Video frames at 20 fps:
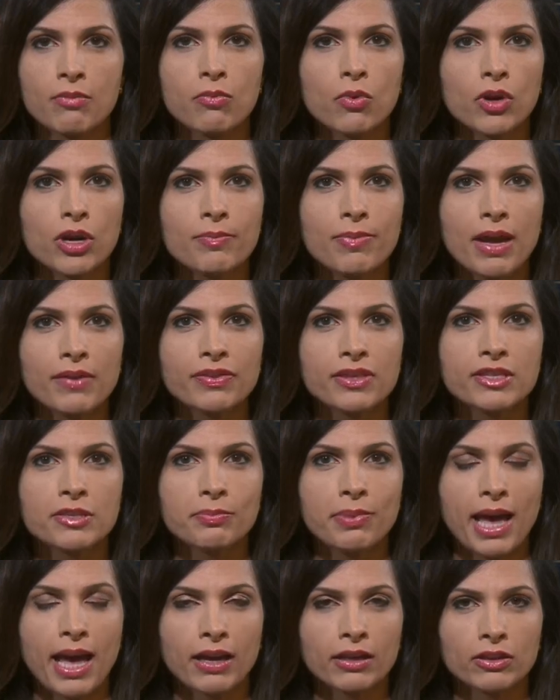more about this
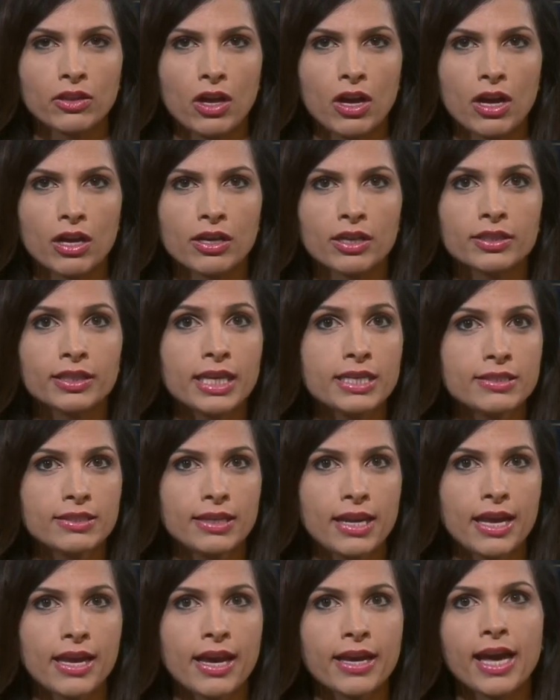backlog. Late
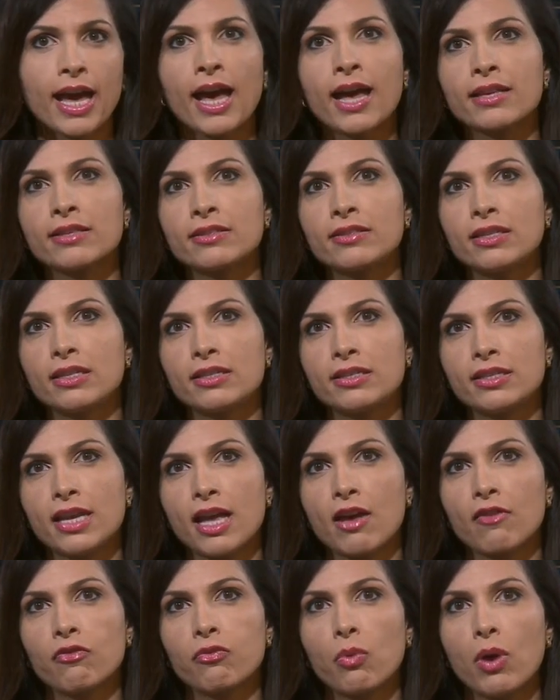today, I asked
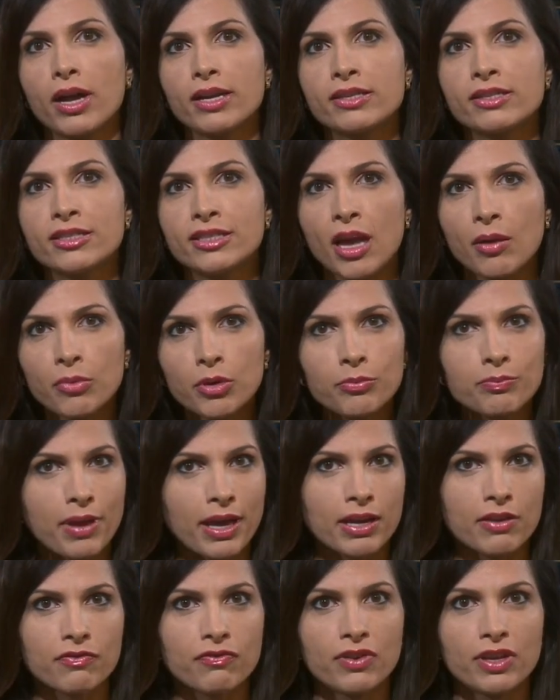DCF why summer
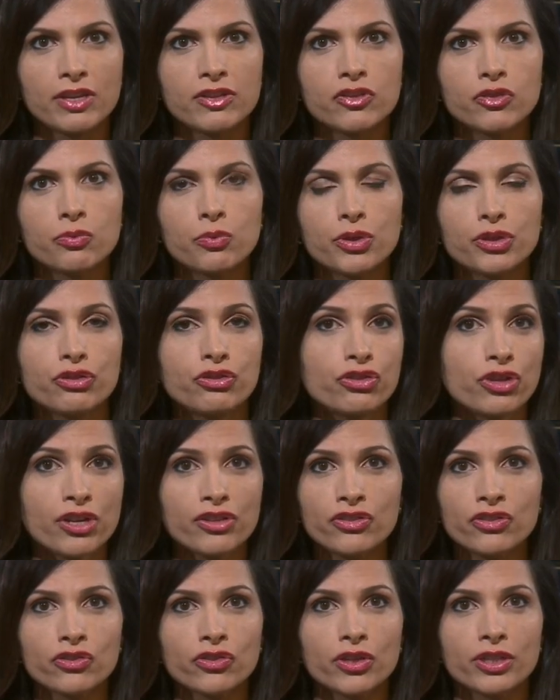benefits were
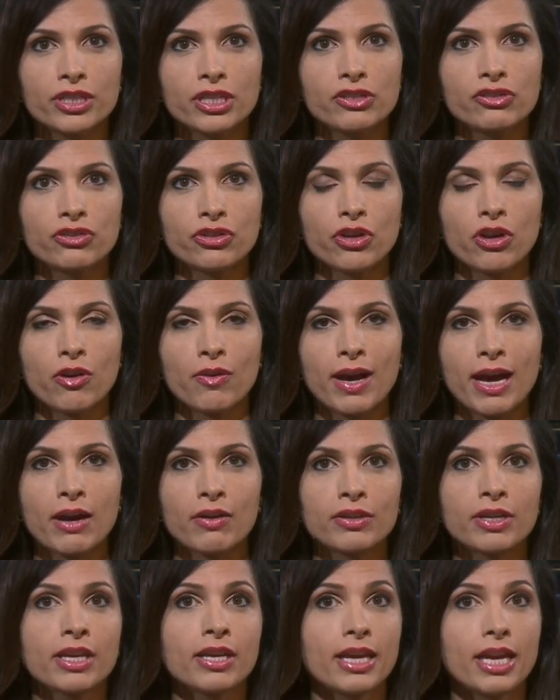just starting to go
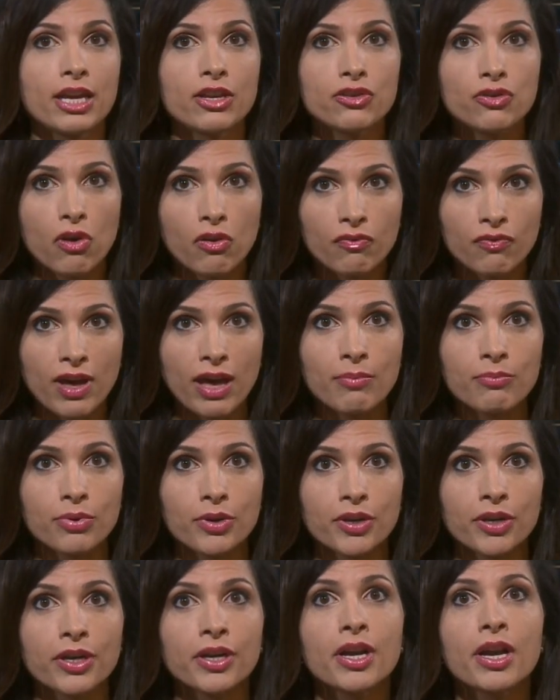out in
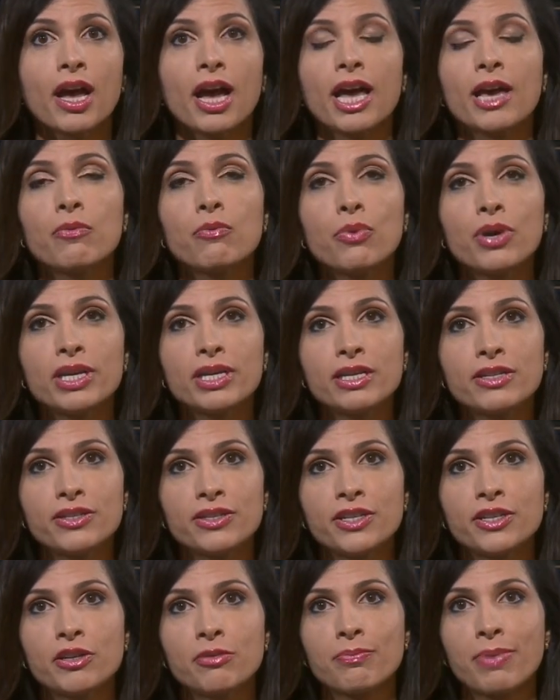November. I'm waiting to
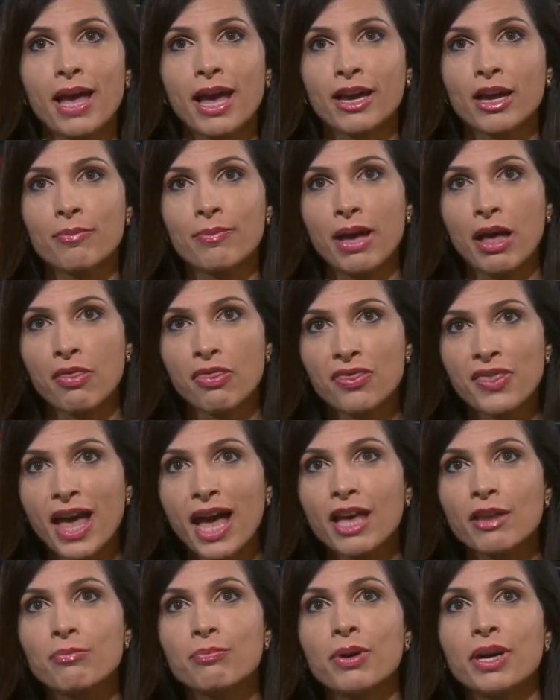hear back about
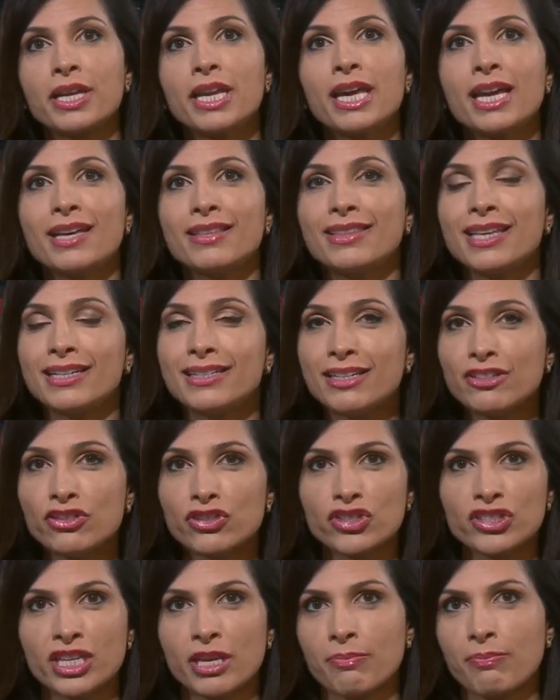that, but they did
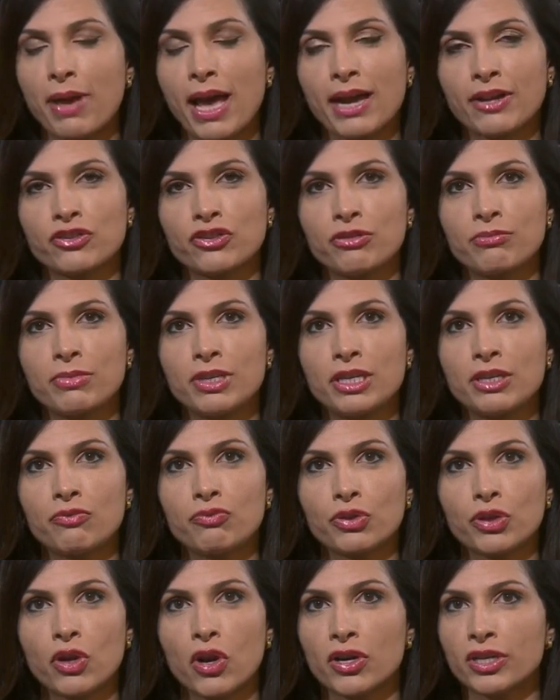just get back to me
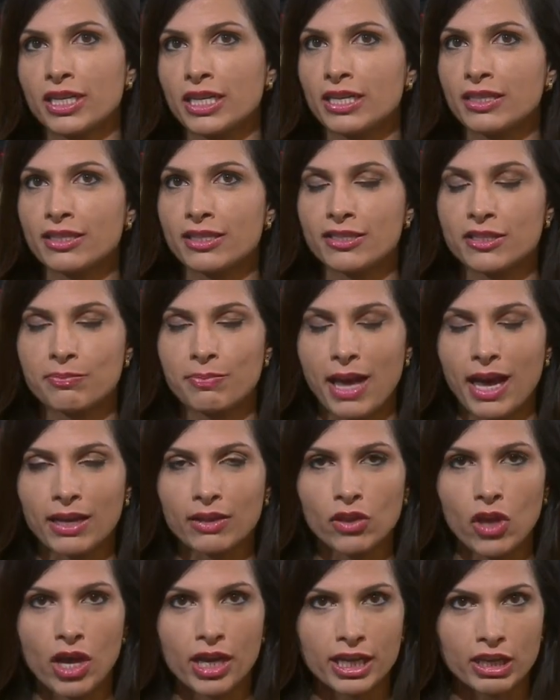regarding this
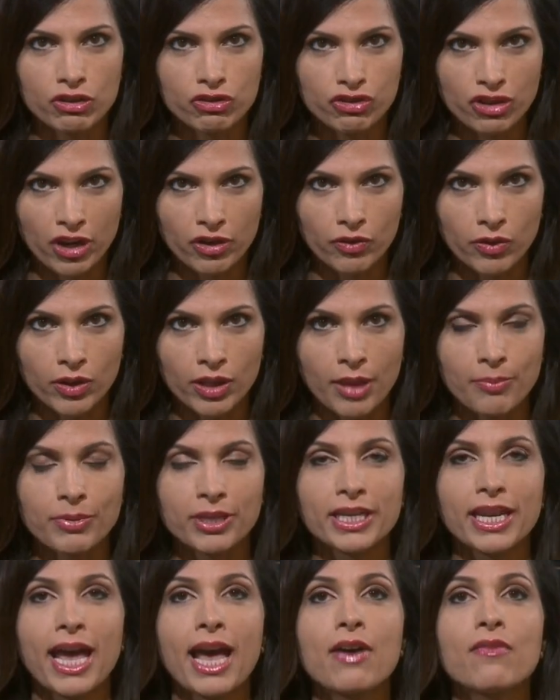backlog in general. I'm
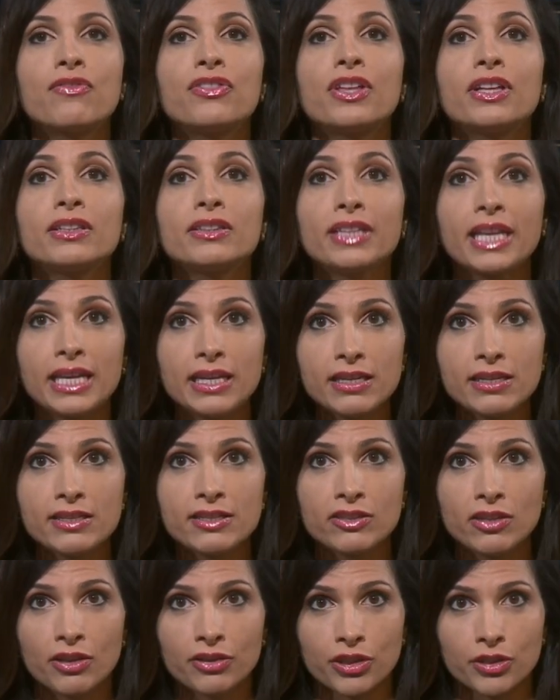going to have the
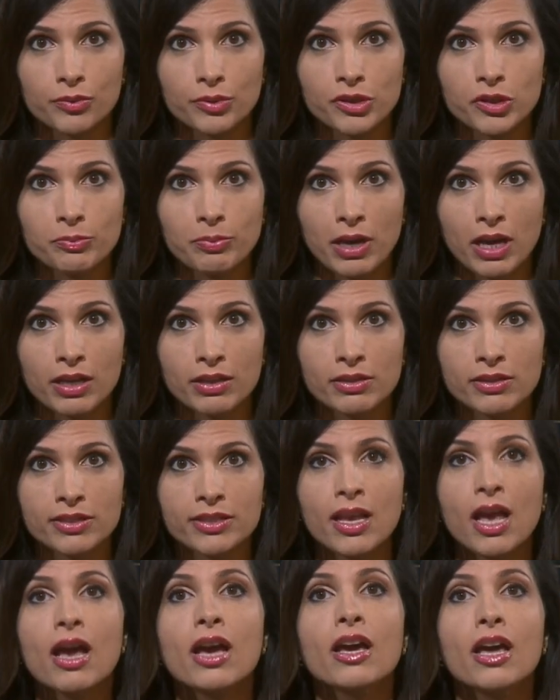latest on their
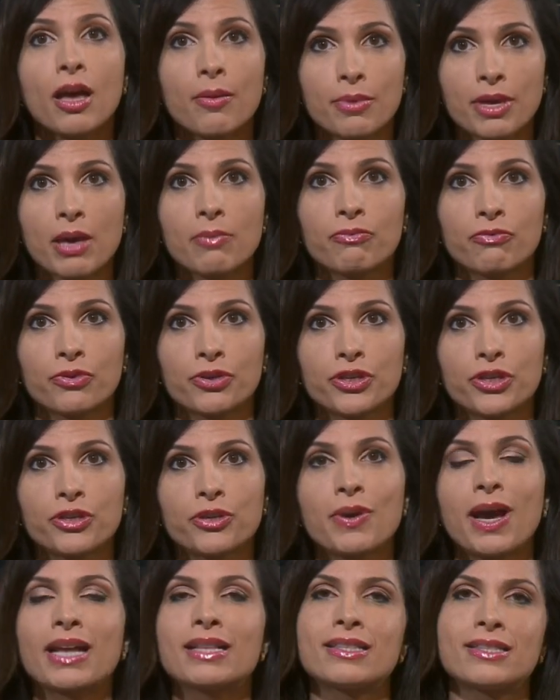response coming up for
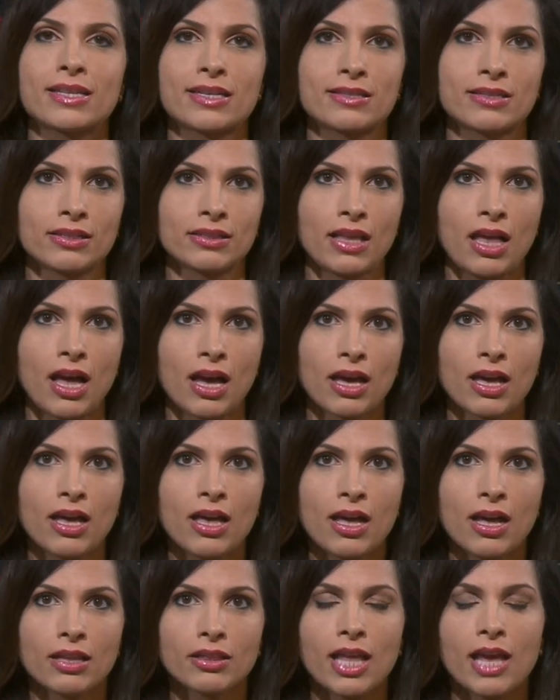you at 6 o'clock.
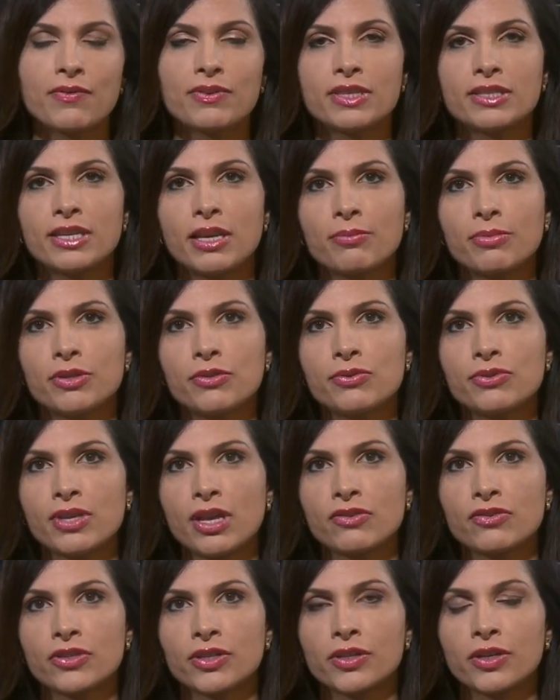Live in the Tampa News
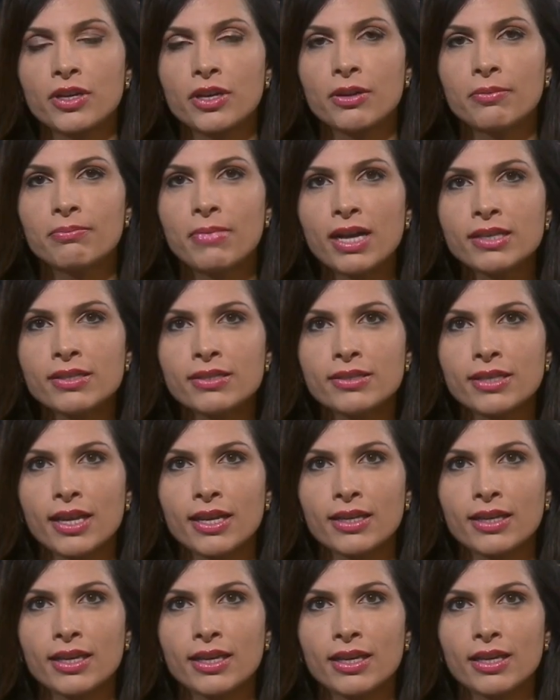Center, Mahsa
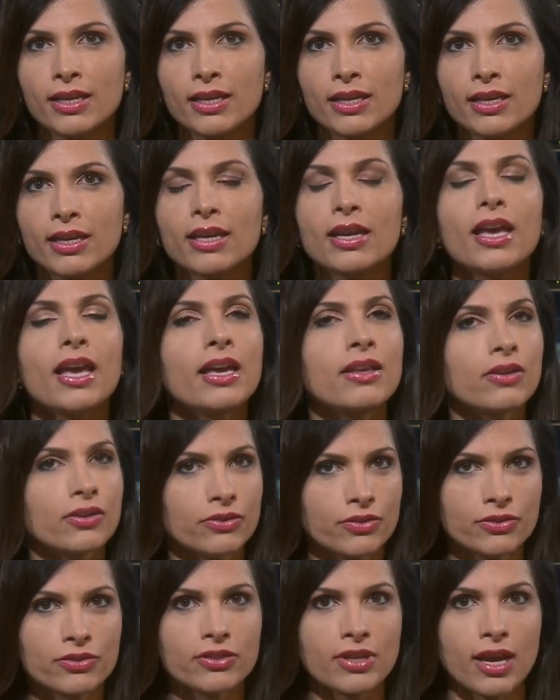Saeidi, 8 on
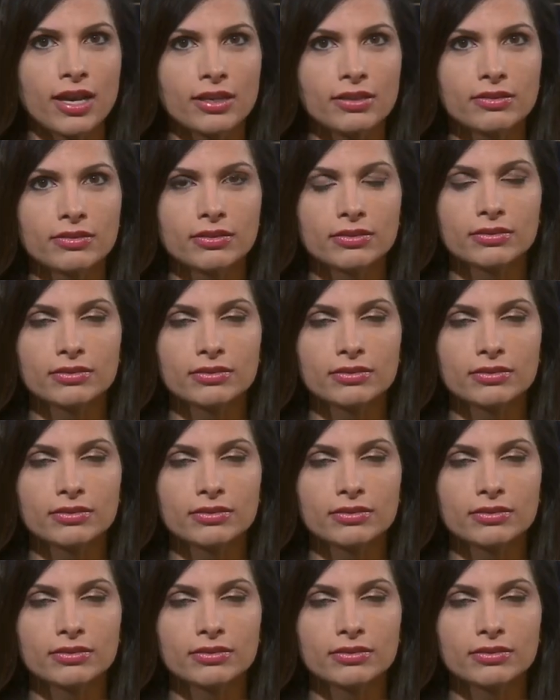your side.